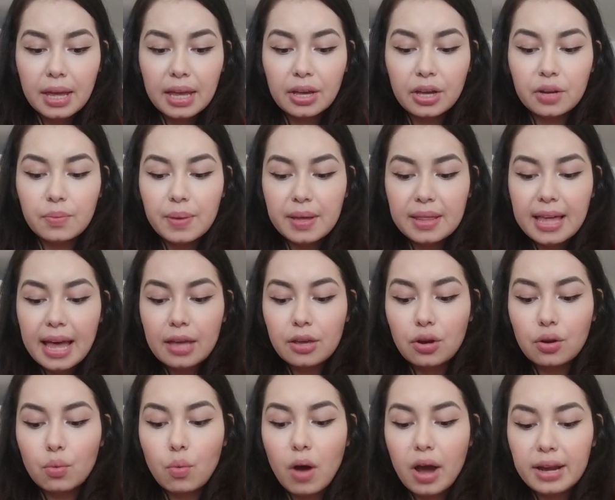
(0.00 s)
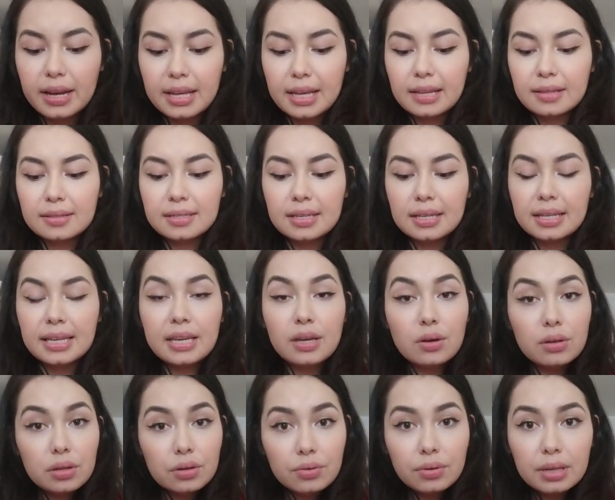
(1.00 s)
It could be that you're wanting to
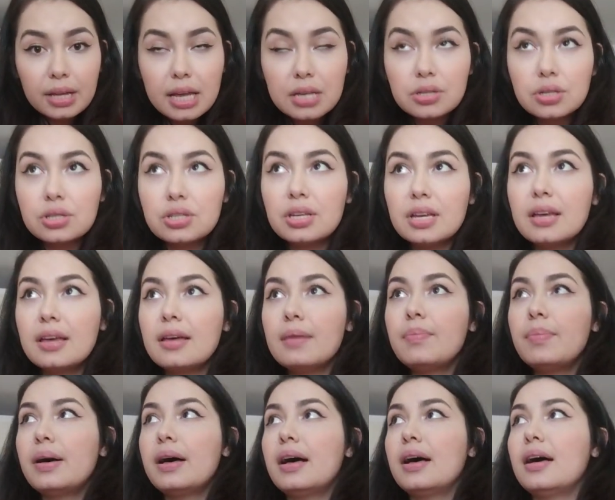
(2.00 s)
heal the relationship.